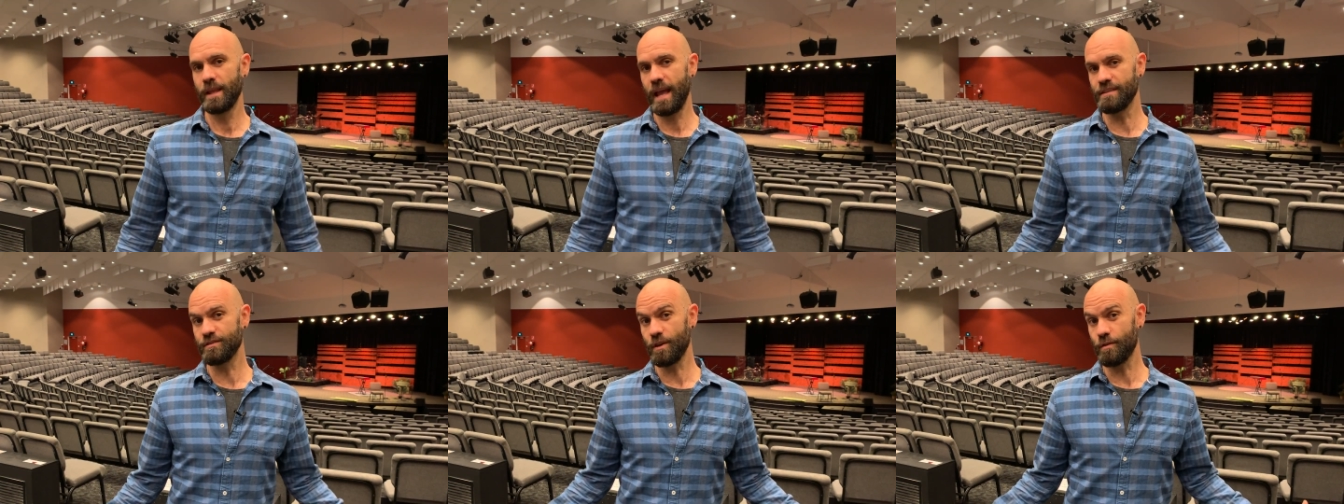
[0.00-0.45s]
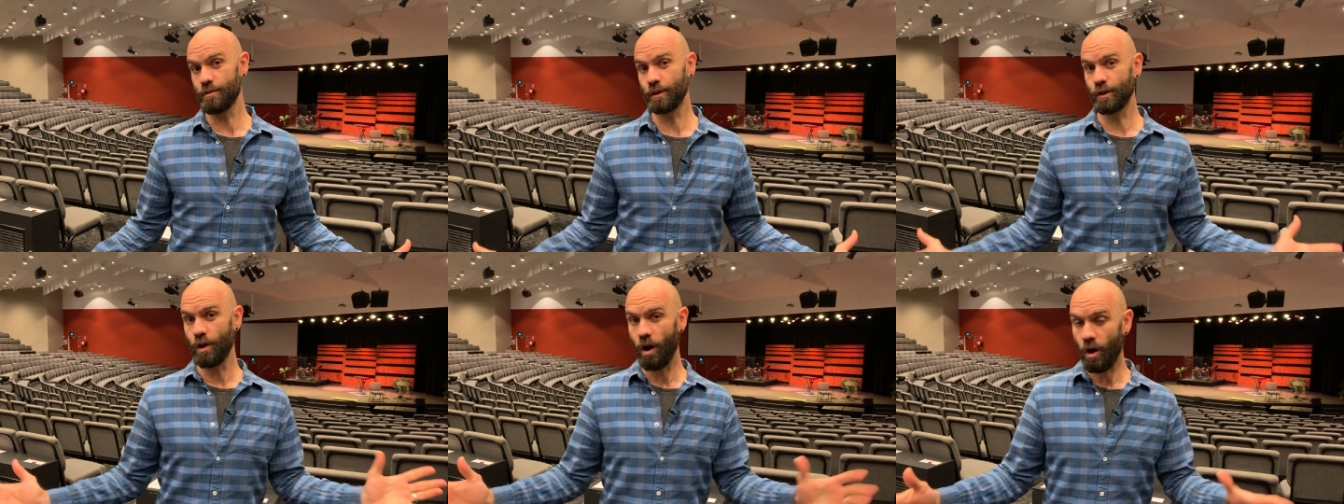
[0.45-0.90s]
And so, the
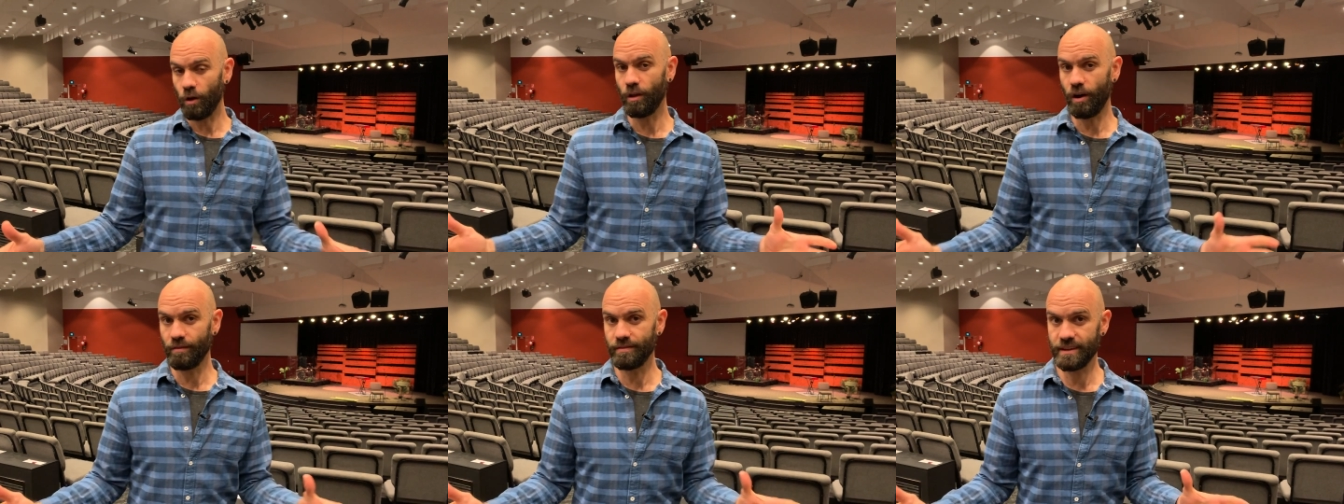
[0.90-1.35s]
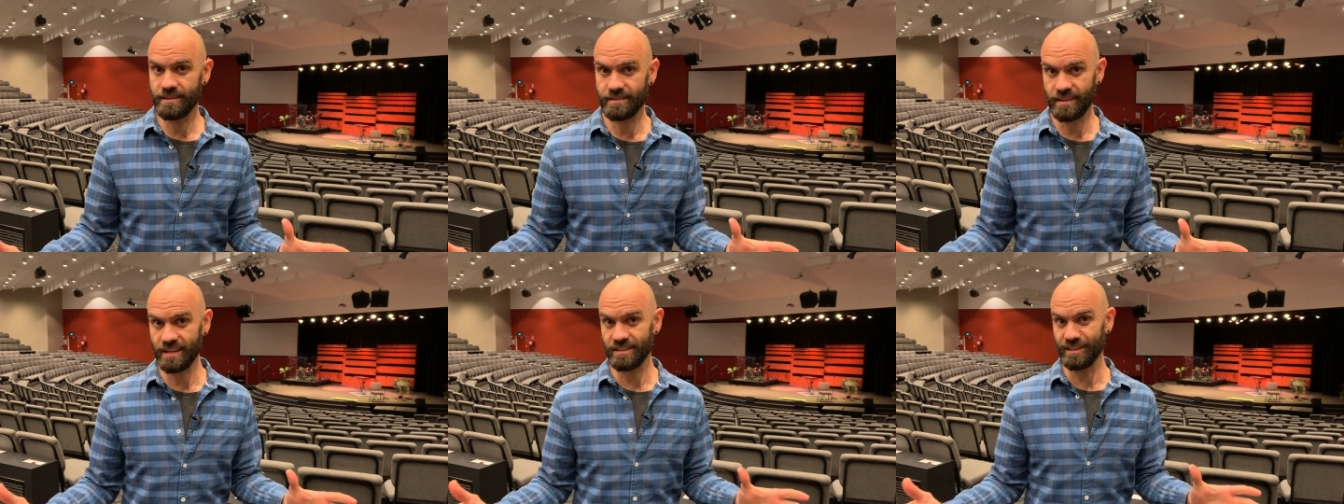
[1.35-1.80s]
goal of these
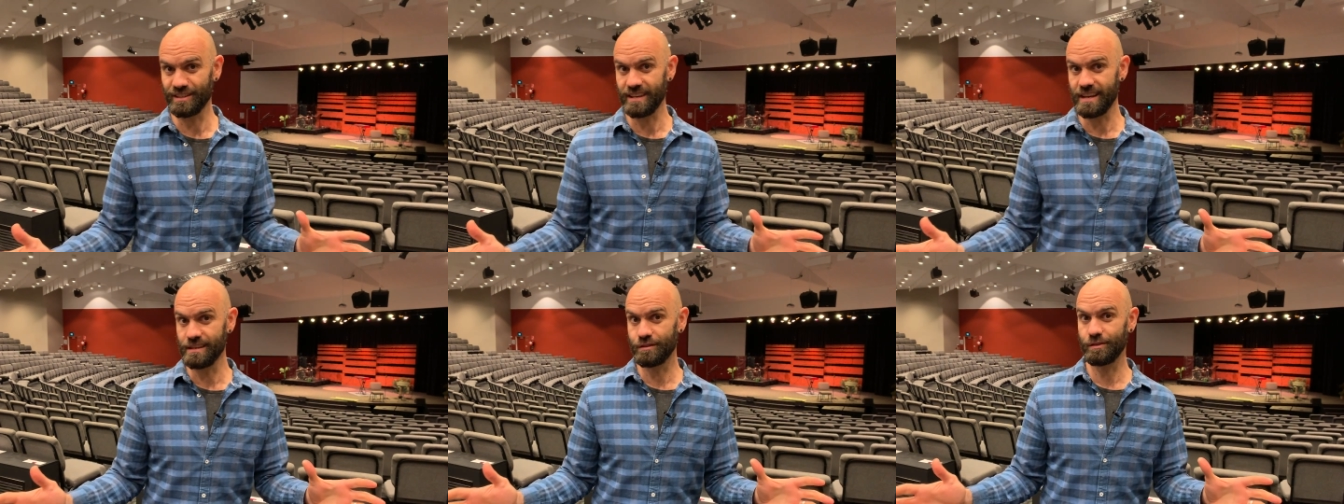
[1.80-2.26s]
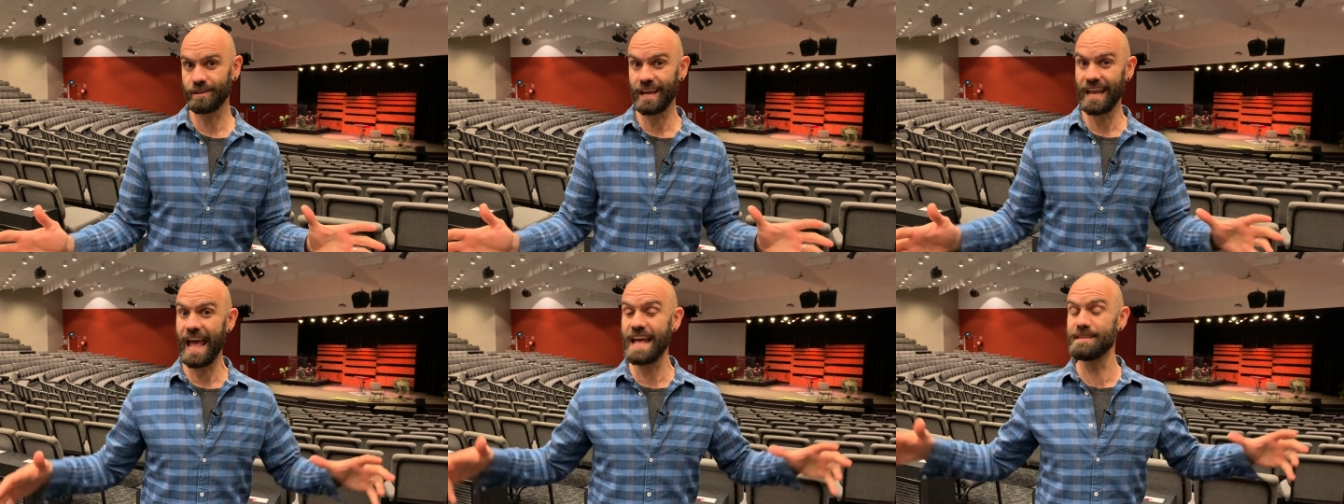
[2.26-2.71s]
sessions is to
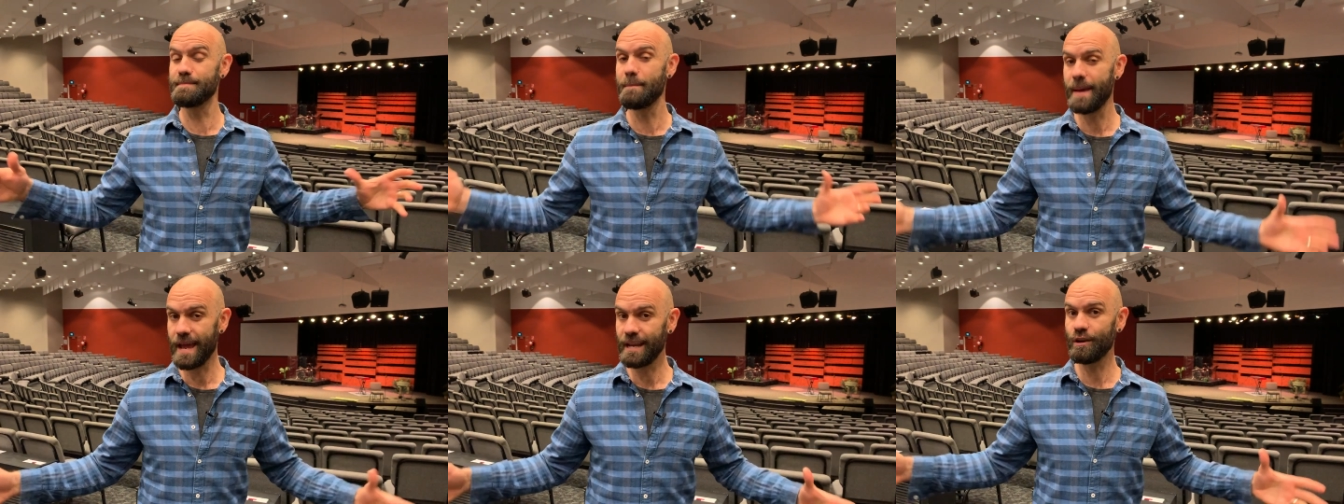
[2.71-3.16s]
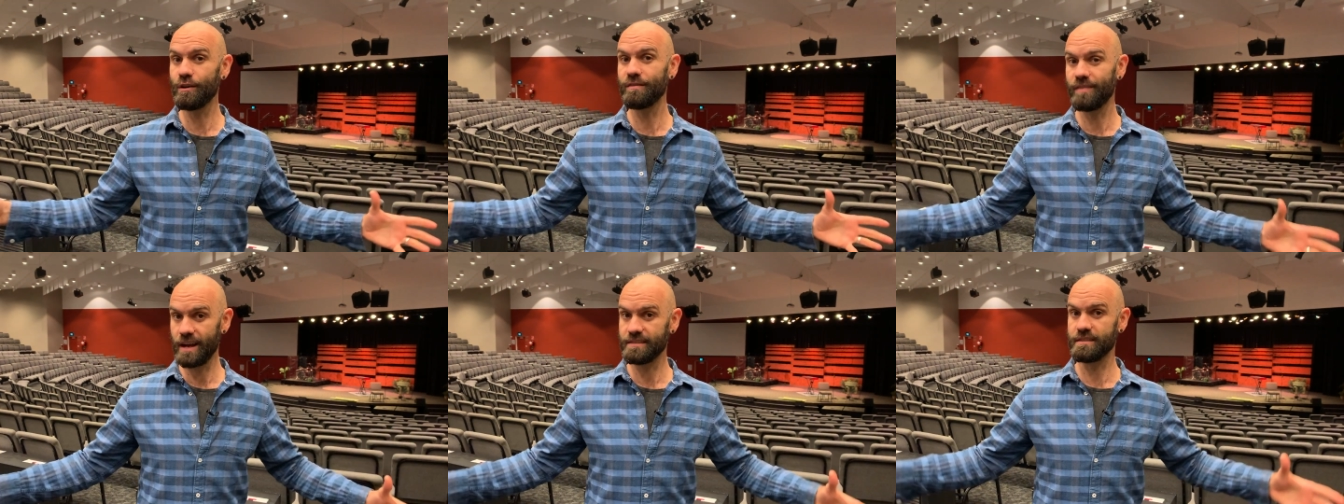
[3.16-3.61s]
get as many
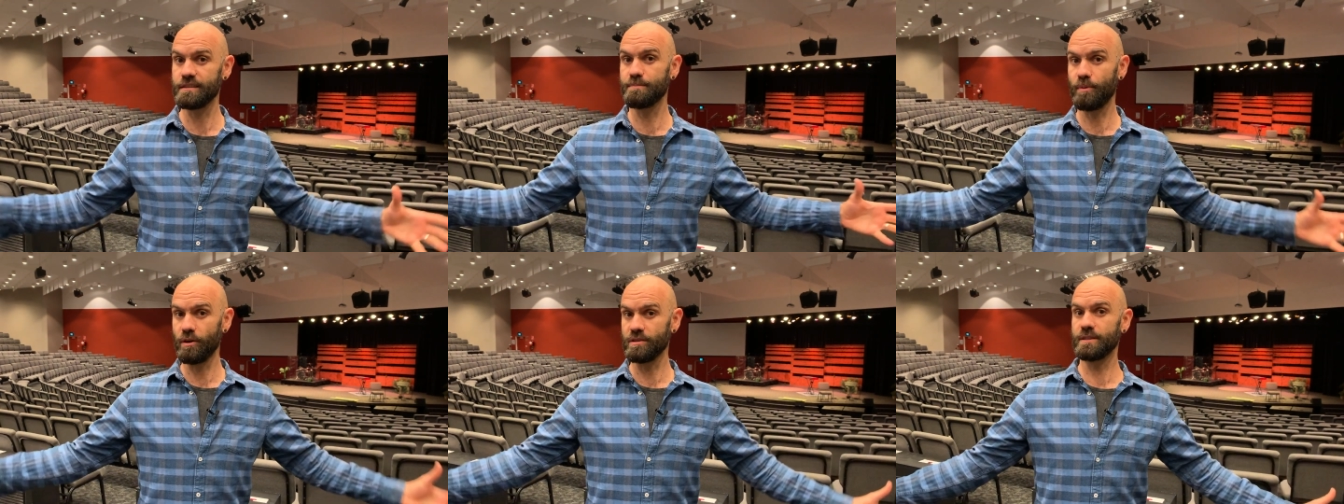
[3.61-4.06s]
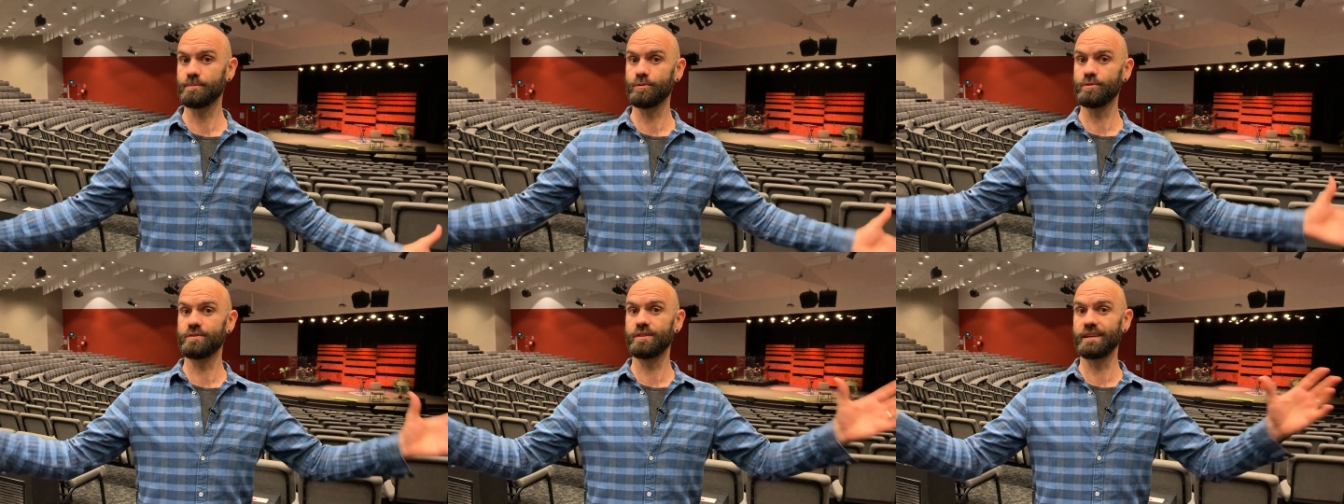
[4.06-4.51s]
of us as
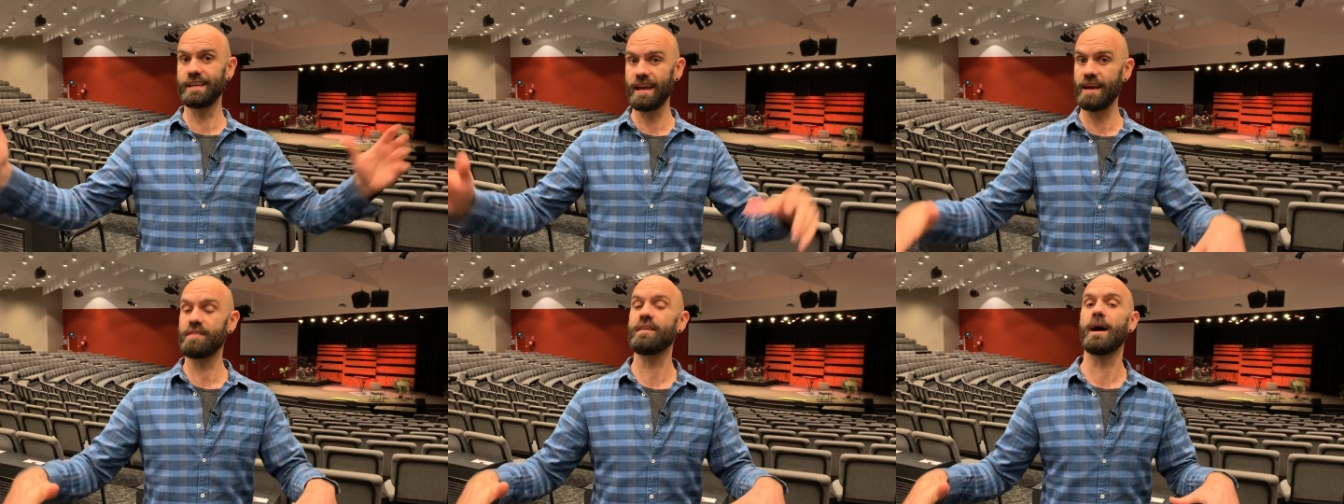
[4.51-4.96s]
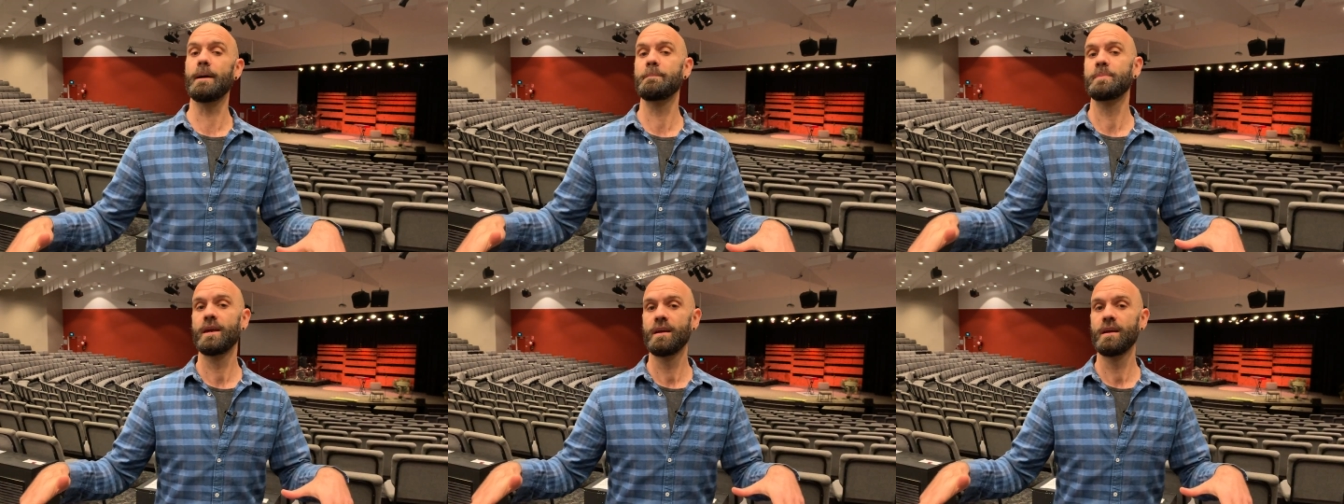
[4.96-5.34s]
possible together,